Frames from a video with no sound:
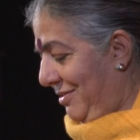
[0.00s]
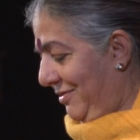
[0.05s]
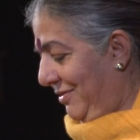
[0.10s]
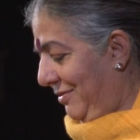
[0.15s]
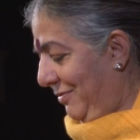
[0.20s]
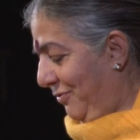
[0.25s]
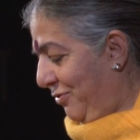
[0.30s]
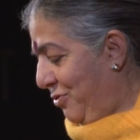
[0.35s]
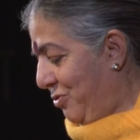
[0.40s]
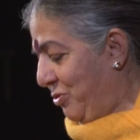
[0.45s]

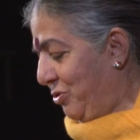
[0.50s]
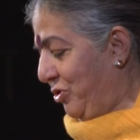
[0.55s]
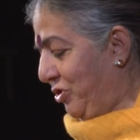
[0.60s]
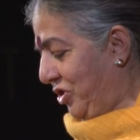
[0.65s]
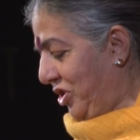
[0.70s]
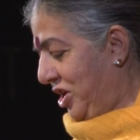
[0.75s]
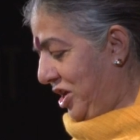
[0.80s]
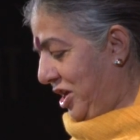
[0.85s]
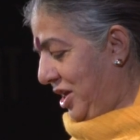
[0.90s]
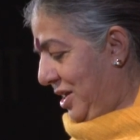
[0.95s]
food
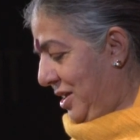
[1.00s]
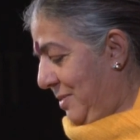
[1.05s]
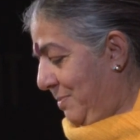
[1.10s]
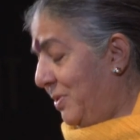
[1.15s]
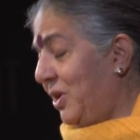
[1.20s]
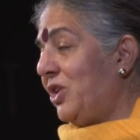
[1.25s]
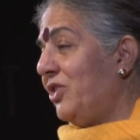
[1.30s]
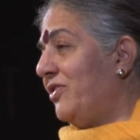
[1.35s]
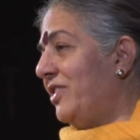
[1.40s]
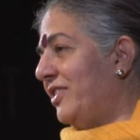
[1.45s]

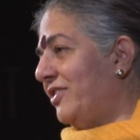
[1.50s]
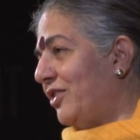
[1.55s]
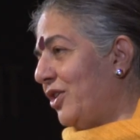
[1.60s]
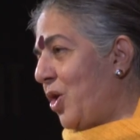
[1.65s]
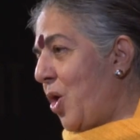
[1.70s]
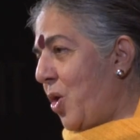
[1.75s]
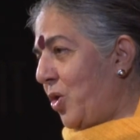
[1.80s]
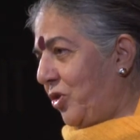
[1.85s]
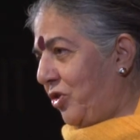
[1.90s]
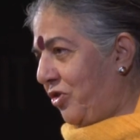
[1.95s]
because there's a
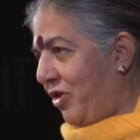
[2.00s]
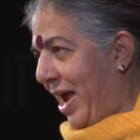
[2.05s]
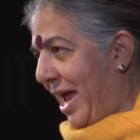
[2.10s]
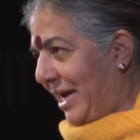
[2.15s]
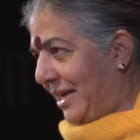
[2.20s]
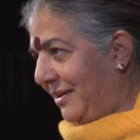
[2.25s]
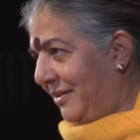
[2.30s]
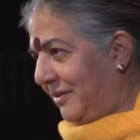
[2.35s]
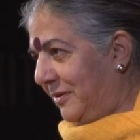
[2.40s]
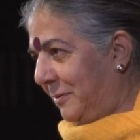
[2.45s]

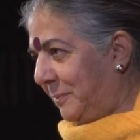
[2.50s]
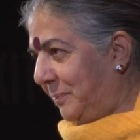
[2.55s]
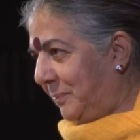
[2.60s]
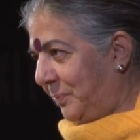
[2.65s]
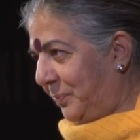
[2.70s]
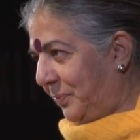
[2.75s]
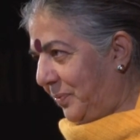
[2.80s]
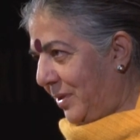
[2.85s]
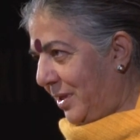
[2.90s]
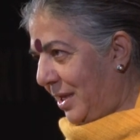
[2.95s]
contract.
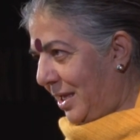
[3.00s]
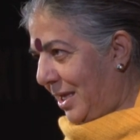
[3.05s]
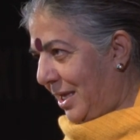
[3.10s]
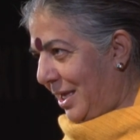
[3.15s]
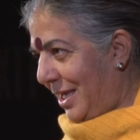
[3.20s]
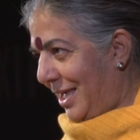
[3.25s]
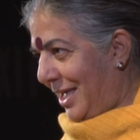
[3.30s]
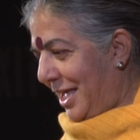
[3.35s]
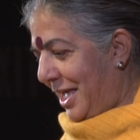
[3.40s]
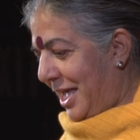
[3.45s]

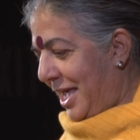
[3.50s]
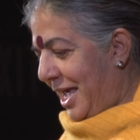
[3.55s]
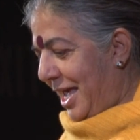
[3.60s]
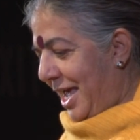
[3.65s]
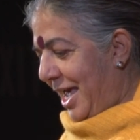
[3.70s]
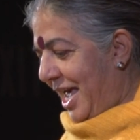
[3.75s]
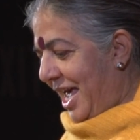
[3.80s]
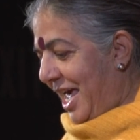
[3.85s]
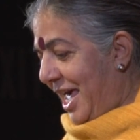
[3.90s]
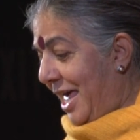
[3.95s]

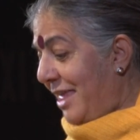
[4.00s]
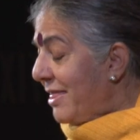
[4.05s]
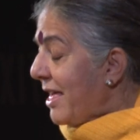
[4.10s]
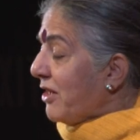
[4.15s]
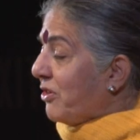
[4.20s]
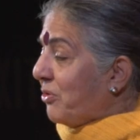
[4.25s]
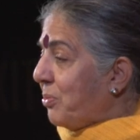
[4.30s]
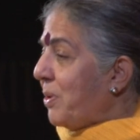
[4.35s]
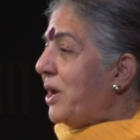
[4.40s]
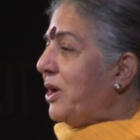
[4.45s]
And
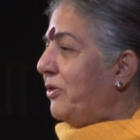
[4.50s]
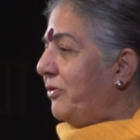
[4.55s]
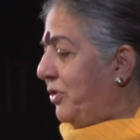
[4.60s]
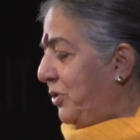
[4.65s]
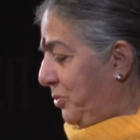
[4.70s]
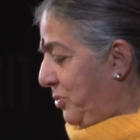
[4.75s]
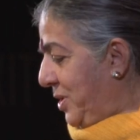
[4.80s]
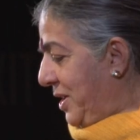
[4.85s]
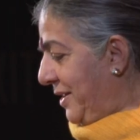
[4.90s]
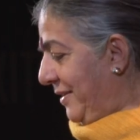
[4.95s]
that's one of the
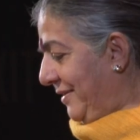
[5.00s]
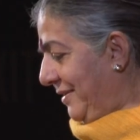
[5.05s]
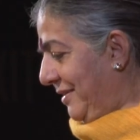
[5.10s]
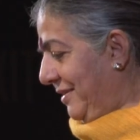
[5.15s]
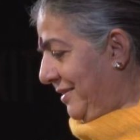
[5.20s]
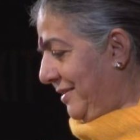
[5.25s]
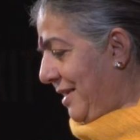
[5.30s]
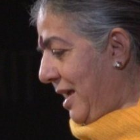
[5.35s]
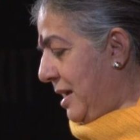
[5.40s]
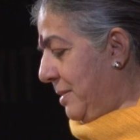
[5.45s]

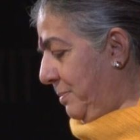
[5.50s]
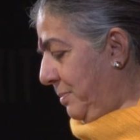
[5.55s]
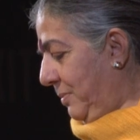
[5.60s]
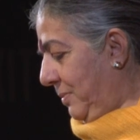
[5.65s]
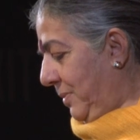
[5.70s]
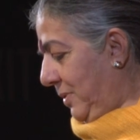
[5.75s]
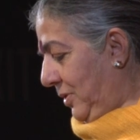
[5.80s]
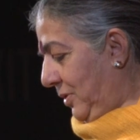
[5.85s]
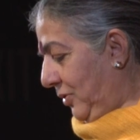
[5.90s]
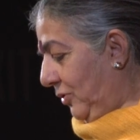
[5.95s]
reasons I'm
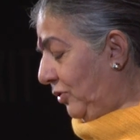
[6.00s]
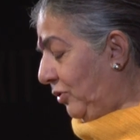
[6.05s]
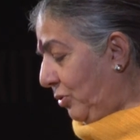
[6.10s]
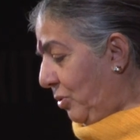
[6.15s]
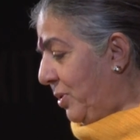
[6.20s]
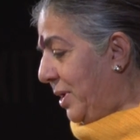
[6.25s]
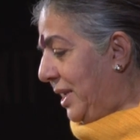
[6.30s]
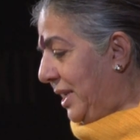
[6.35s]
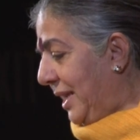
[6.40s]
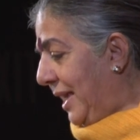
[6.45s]

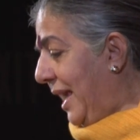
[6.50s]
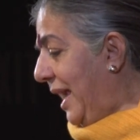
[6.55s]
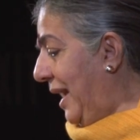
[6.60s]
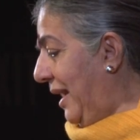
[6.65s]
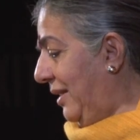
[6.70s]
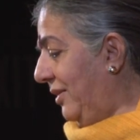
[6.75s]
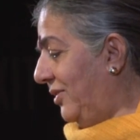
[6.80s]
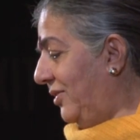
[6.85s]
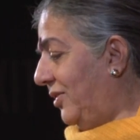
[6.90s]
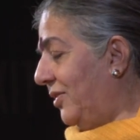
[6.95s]
so
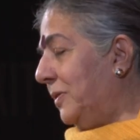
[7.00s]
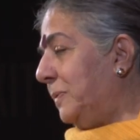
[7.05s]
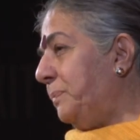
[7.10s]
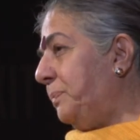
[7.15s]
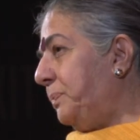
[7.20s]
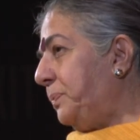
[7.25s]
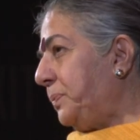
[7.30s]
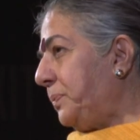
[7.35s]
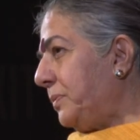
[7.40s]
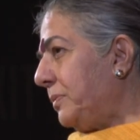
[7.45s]
engaged
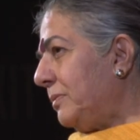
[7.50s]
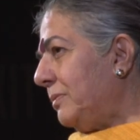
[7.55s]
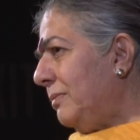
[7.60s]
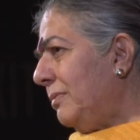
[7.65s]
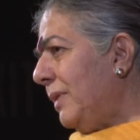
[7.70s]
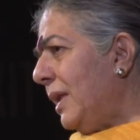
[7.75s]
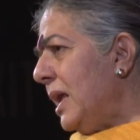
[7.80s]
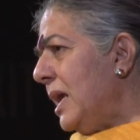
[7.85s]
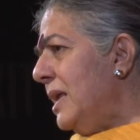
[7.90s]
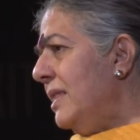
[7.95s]

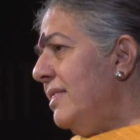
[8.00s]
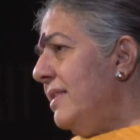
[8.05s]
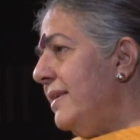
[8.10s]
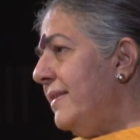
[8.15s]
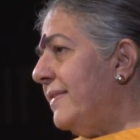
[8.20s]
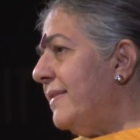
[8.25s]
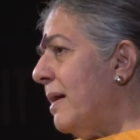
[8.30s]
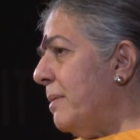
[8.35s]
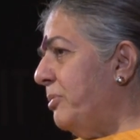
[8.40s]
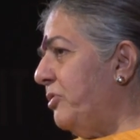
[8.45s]
in these
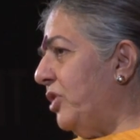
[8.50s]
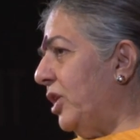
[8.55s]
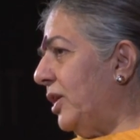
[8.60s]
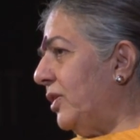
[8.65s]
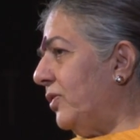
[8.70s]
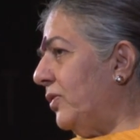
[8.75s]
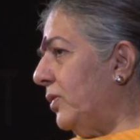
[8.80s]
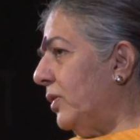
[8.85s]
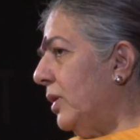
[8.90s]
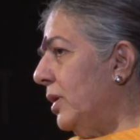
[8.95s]

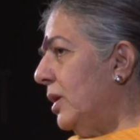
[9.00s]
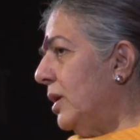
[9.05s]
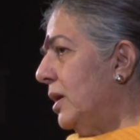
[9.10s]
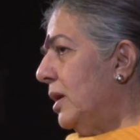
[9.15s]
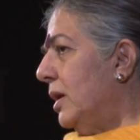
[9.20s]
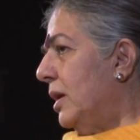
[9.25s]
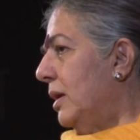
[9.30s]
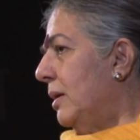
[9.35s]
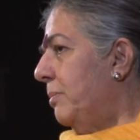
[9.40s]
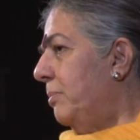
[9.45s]
subjects,
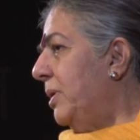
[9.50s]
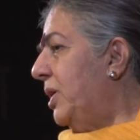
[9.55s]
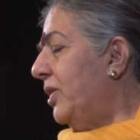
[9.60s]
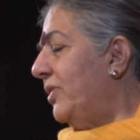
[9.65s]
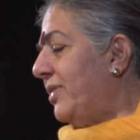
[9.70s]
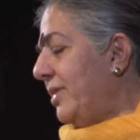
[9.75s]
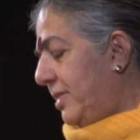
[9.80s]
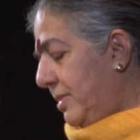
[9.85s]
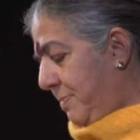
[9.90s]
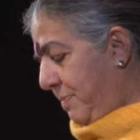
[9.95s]

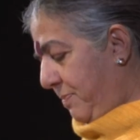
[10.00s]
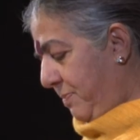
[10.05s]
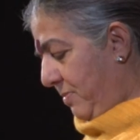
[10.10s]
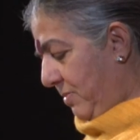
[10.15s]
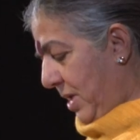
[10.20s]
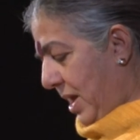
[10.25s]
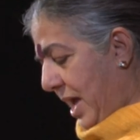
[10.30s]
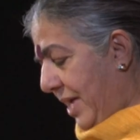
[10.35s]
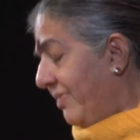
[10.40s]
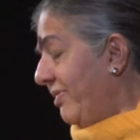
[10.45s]
because
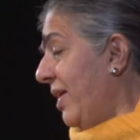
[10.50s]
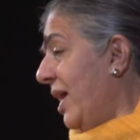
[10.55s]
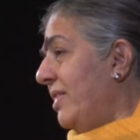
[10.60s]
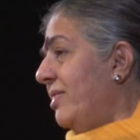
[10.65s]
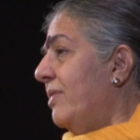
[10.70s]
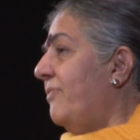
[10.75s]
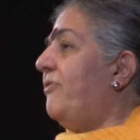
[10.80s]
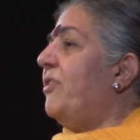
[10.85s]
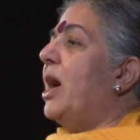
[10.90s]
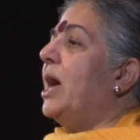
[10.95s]
in
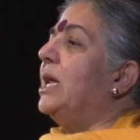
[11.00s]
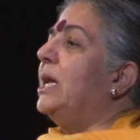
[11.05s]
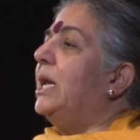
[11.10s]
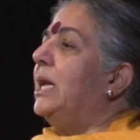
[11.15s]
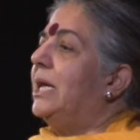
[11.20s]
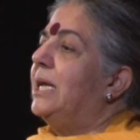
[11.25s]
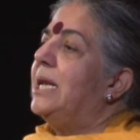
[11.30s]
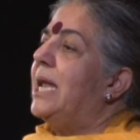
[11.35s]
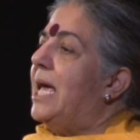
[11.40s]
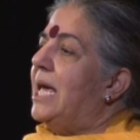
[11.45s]
the final
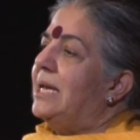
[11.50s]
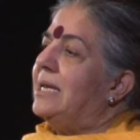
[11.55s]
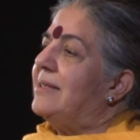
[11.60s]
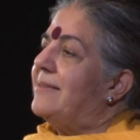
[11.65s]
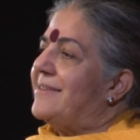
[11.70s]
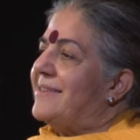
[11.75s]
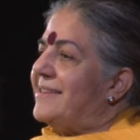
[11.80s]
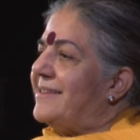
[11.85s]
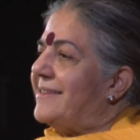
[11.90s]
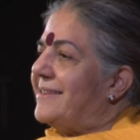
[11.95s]

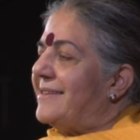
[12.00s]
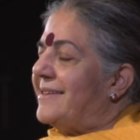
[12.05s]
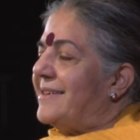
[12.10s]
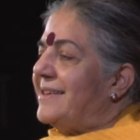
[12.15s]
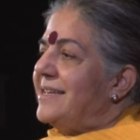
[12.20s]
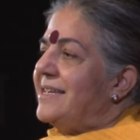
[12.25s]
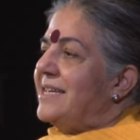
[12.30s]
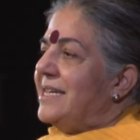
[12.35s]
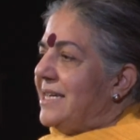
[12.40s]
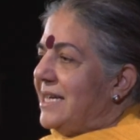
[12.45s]
analysis,
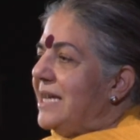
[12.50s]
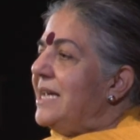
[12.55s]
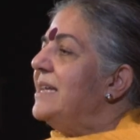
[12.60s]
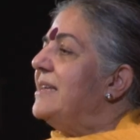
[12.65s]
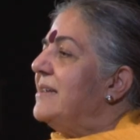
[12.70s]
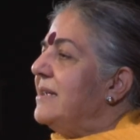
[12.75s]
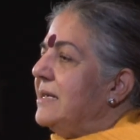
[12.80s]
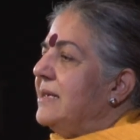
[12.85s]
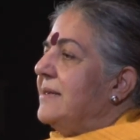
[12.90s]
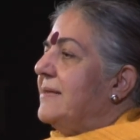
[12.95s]

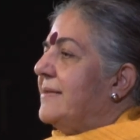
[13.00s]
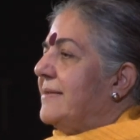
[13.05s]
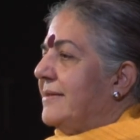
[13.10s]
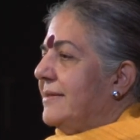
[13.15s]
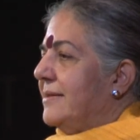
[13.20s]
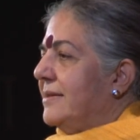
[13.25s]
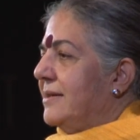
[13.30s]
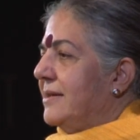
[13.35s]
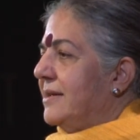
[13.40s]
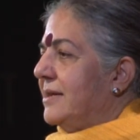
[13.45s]
it is
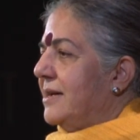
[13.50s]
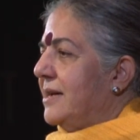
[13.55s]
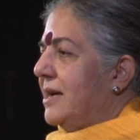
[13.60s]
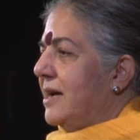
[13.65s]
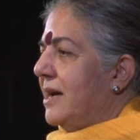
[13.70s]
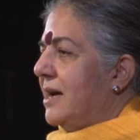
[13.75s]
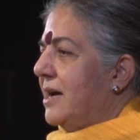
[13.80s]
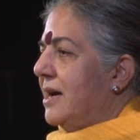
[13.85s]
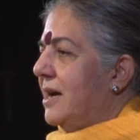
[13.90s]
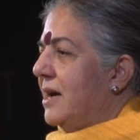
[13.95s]

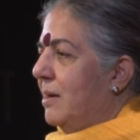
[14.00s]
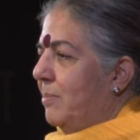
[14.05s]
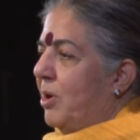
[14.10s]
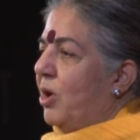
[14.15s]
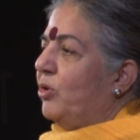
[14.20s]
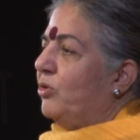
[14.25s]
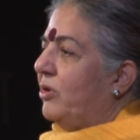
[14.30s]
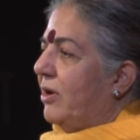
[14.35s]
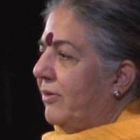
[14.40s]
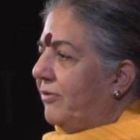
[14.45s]

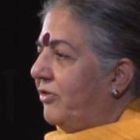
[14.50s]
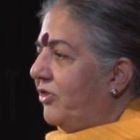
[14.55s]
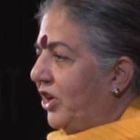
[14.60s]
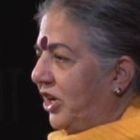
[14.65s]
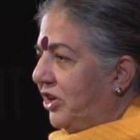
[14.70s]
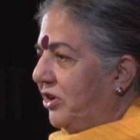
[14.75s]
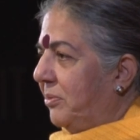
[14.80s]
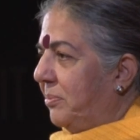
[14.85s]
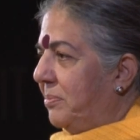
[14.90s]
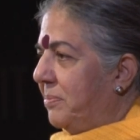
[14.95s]
about our
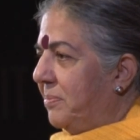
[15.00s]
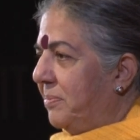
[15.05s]
freedom.